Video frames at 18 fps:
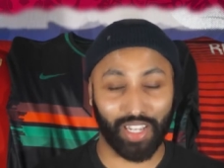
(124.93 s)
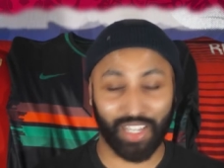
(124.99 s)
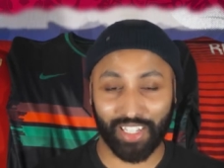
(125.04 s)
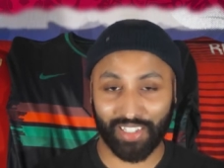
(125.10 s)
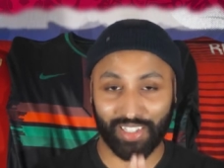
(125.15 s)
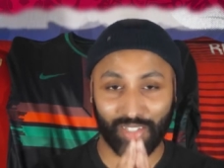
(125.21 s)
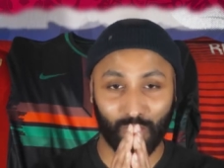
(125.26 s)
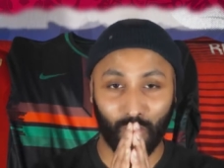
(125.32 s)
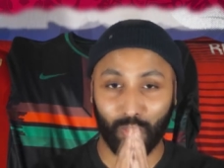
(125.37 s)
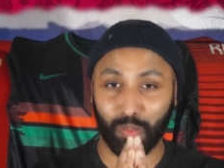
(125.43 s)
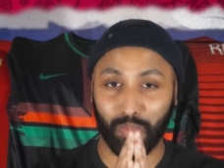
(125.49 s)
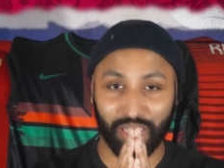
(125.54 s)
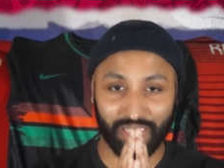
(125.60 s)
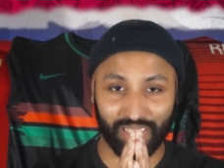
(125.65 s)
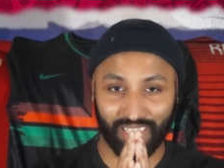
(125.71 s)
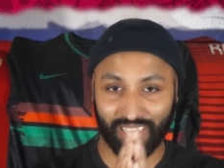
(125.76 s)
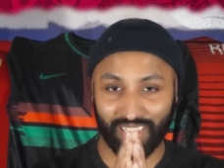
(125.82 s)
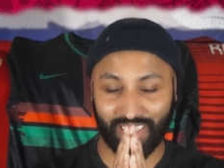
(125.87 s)
Please, don't
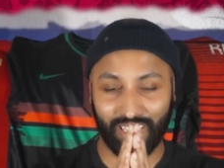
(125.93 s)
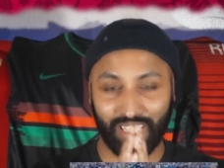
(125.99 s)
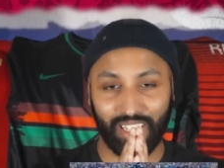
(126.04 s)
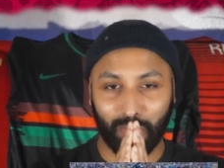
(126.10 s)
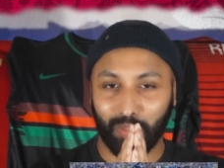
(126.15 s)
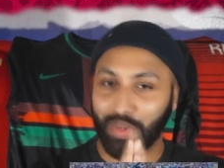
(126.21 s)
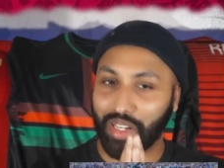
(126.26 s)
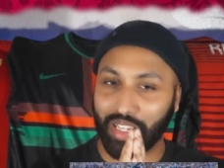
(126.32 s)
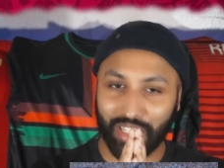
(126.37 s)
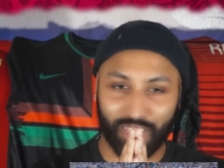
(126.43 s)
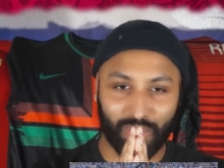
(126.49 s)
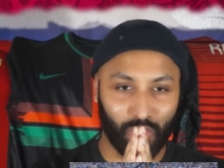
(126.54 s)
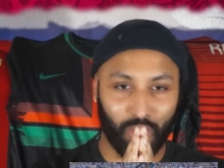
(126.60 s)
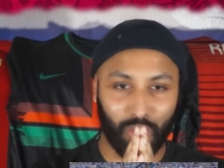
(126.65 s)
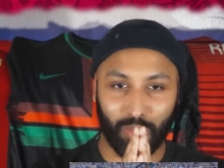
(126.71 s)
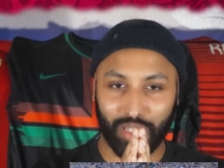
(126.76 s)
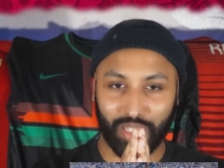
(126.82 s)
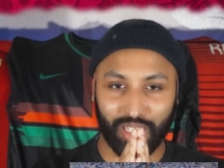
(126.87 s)
miss this. Please,
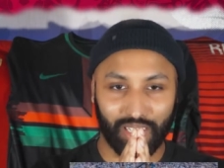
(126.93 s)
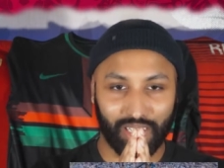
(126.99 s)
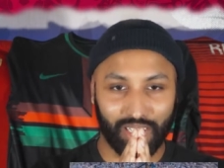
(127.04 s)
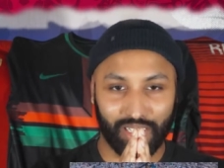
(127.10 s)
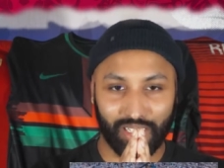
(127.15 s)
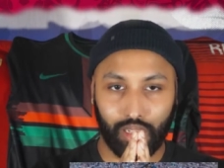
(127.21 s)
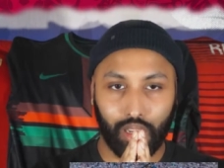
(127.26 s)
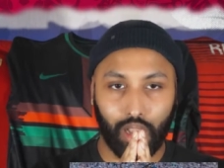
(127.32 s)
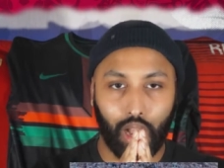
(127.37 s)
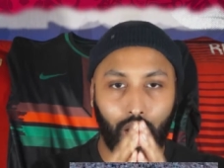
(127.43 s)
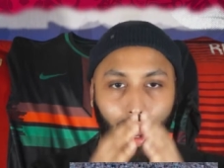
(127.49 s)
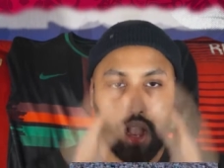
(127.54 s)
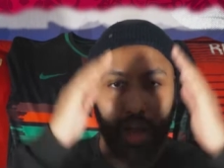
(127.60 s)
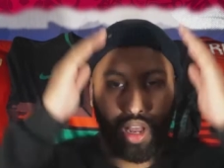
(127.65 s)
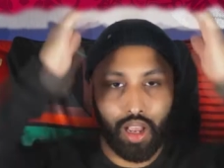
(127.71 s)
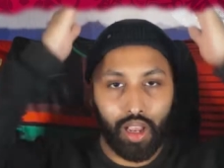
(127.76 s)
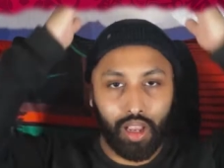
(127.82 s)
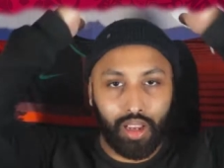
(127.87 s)
Tchouameni.
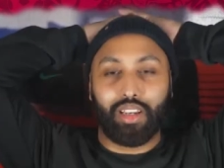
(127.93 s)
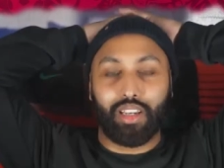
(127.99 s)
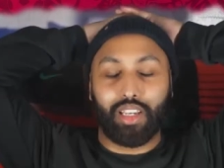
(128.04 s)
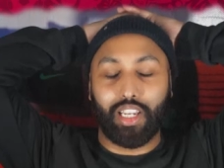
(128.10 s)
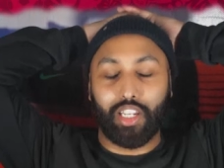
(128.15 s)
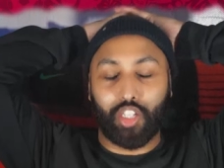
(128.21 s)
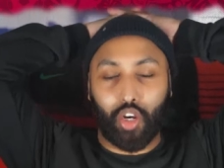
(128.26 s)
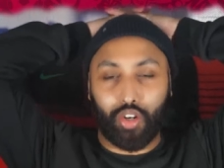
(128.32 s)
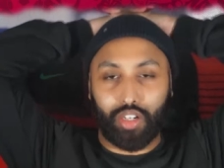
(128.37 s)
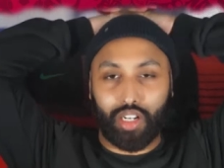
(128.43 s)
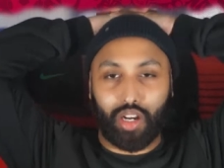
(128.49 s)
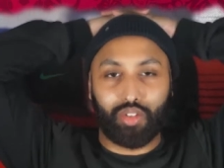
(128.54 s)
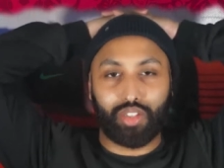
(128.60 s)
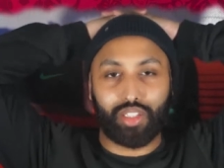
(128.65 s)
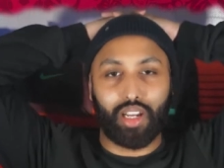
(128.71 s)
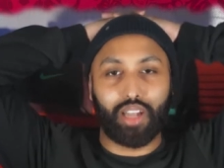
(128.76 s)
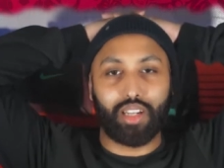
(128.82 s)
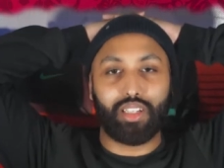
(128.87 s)
Ah, he shot it
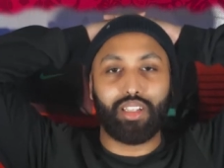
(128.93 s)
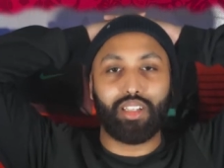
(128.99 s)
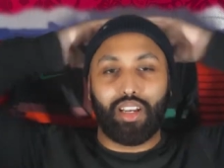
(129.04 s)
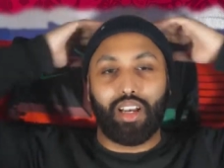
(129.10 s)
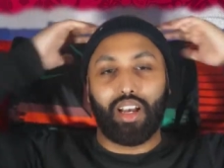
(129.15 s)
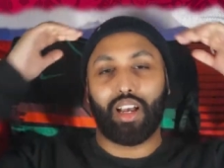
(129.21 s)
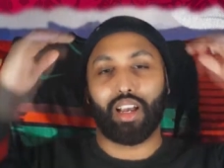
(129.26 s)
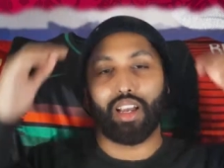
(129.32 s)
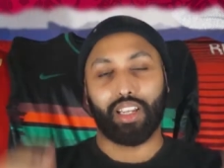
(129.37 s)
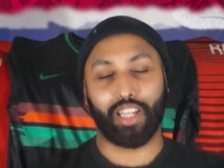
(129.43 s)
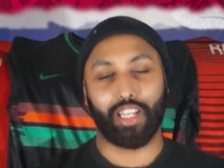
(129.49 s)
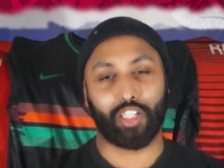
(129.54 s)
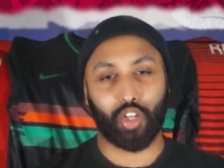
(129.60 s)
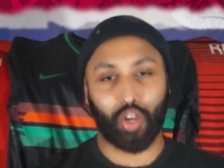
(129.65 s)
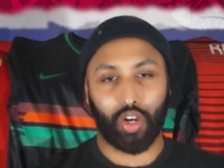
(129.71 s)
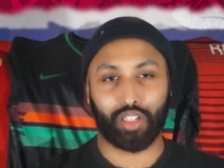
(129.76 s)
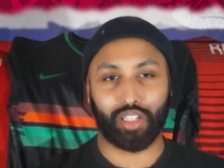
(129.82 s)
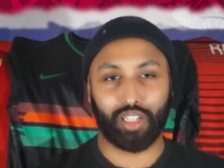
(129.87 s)
outside. Uh, he
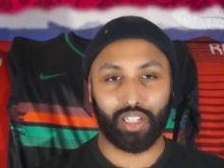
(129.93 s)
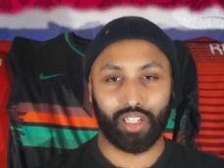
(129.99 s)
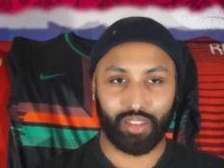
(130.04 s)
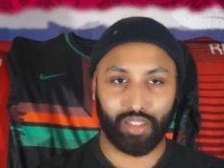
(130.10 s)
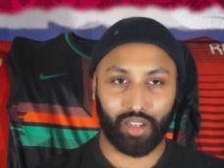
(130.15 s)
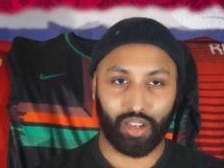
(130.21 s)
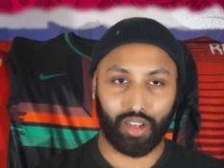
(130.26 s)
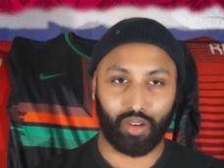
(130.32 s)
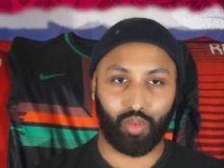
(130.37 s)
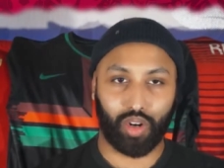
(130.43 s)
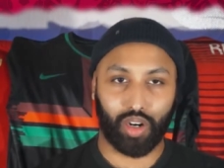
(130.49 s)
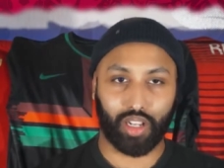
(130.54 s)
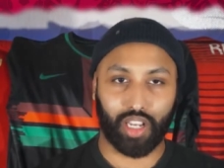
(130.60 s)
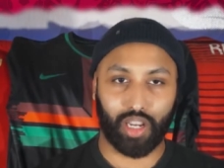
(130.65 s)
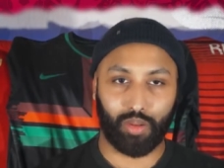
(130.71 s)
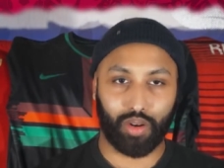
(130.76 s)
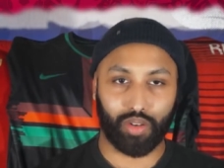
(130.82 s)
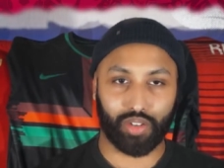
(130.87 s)
shot the
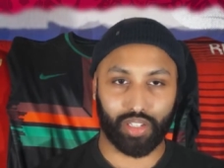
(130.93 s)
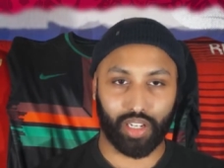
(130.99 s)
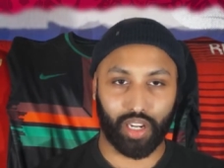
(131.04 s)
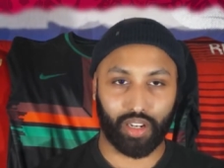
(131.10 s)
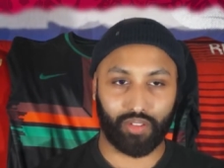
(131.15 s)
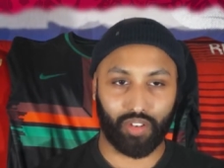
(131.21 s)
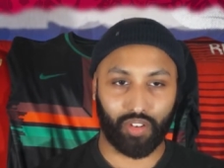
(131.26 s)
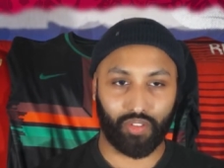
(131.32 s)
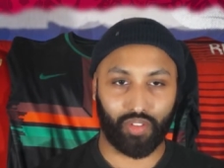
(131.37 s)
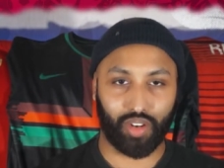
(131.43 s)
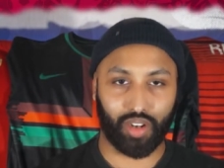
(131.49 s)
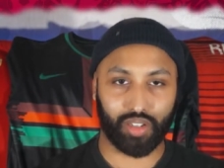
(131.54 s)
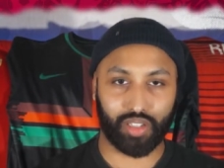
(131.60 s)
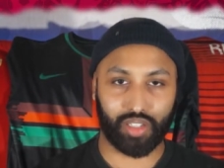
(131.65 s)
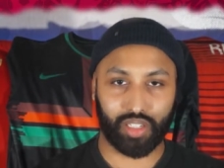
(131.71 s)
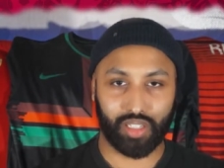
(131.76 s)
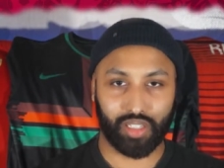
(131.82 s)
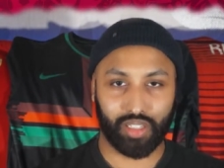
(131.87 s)
World Cup outside for
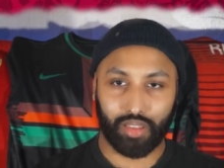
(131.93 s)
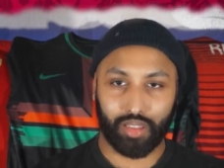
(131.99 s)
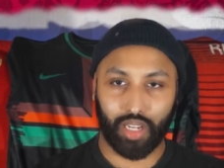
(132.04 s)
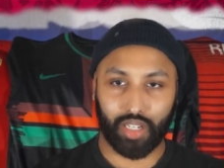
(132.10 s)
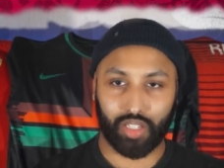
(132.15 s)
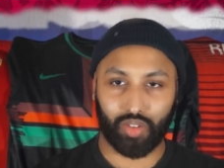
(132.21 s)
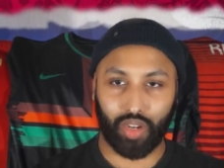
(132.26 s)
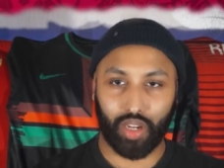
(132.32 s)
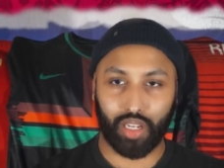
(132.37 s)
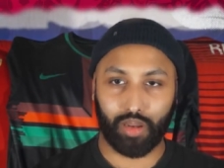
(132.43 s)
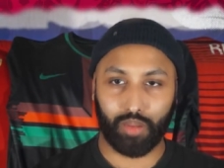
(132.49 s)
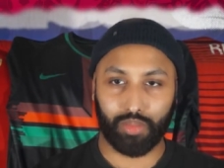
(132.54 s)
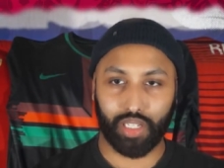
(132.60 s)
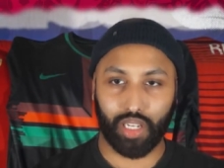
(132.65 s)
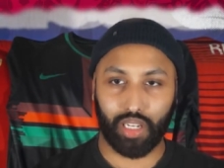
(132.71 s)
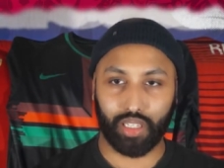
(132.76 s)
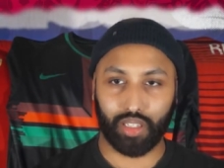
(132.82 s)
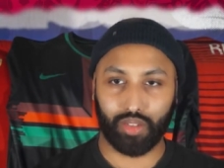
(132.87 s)
France. That's why
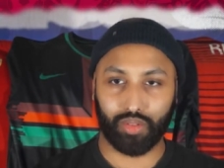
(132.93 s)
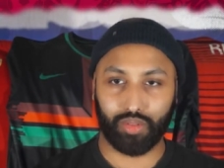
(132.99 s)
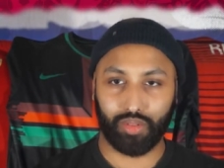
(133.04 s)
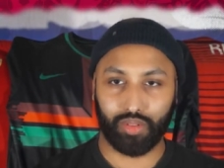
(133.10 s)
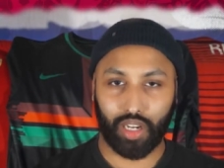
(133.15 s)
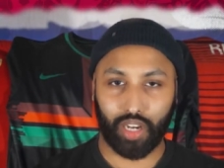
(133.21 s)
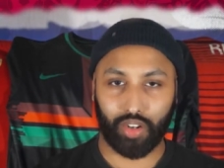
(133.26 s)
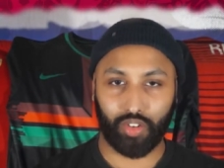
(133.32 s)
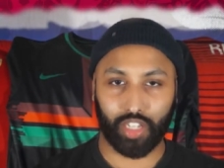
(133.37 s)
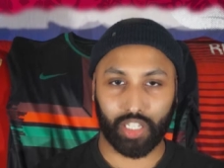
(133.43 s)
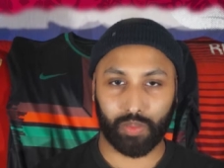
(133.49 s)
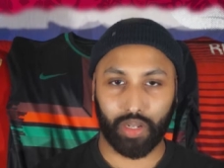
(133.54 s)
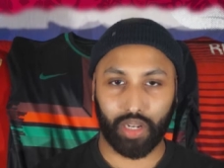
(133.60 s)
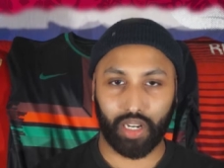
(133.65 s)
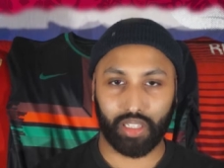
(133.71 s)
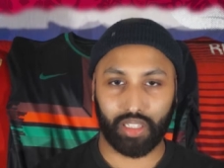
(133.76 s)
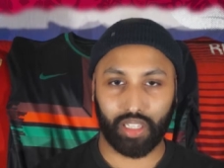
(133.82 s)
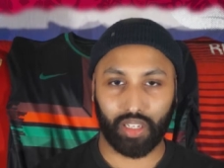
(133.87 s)
I'm telling you, I don't
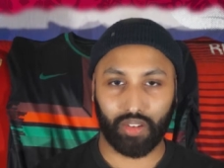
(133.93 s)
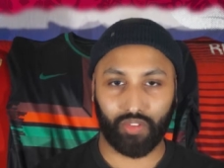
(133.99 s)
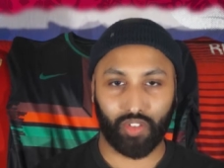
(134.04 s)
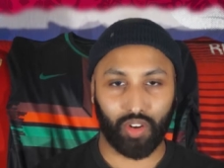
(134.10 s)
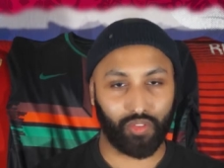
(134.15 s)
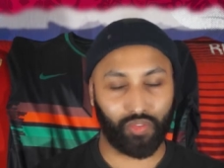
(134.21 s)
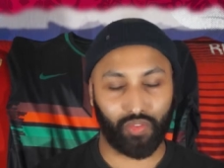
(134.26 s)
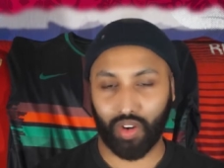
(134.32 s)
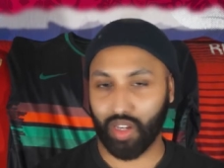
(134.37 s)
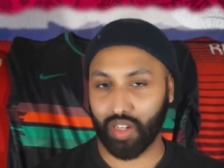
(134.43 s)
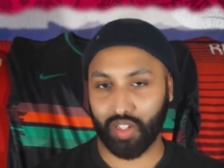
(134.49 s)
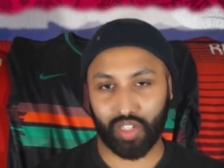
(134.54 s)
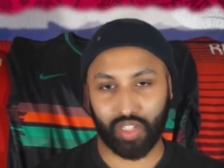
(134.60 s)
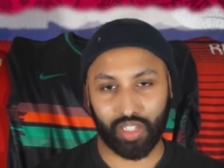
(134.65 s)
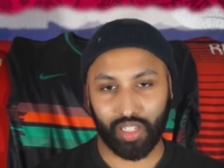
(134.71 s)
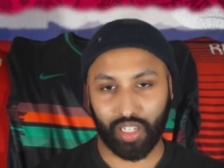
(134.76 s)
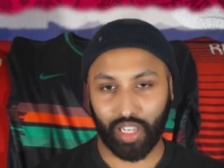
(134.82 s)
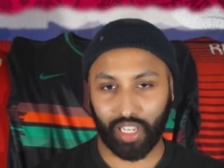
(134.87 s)
expect anything from
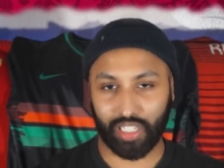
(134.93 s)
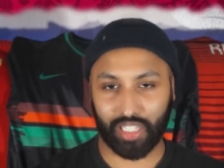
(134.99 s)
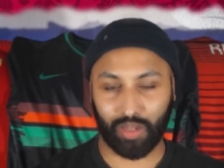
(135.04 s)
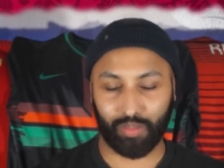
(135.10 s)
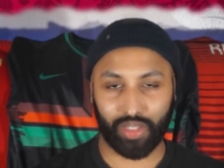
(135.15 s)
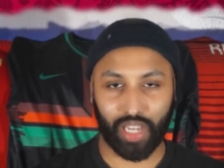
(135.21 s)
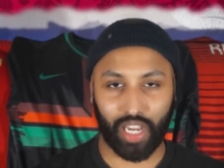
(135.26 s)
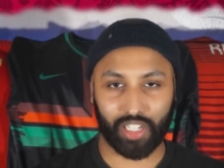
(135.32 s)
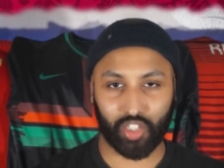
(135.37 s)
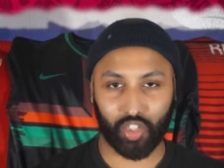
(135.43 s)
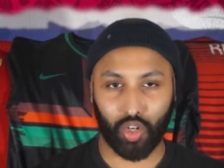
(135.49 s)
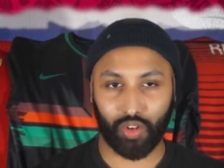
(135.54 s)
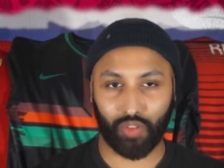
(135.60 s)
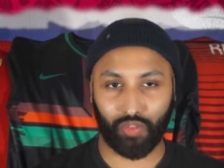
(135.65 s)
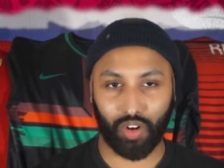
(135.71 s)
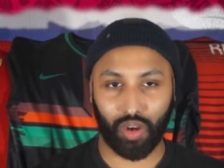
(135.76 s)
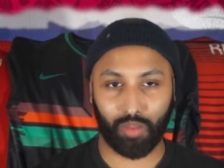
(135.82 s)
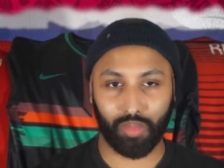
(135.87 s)
France except that
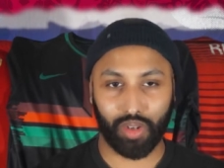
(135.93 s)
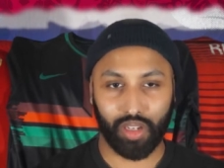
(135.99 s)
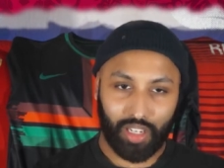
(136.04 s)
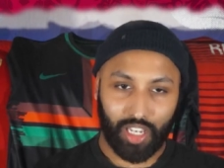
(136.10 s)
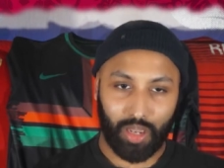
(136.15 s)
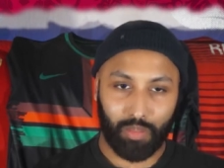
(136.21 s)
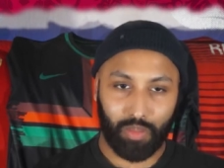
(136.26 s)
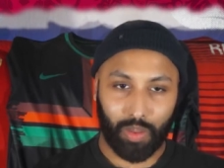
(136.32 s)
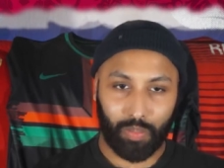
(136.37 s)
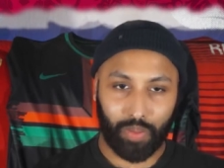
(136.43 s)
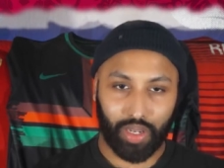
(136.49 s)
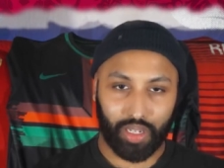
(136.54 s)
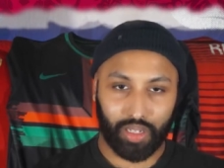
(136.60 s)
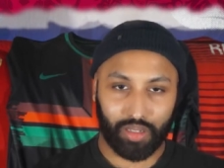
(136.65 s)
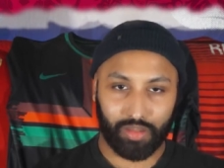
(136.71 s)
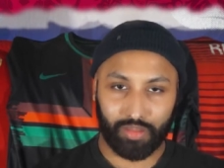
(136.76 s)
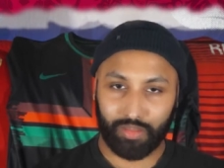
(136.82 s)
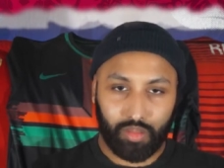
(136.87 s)
shot from Mbappe.